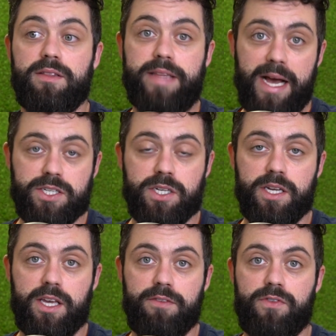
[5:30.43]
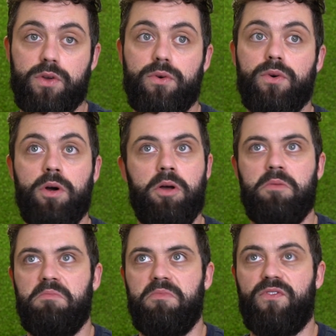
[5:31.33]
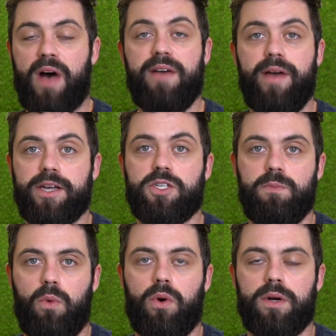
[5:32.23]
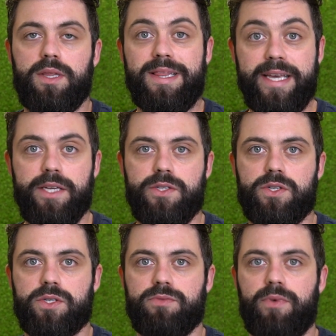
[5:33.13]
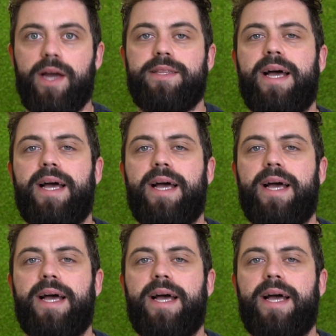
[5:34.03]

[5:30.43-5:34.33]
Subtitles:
That's going to give you 5x more leads, right?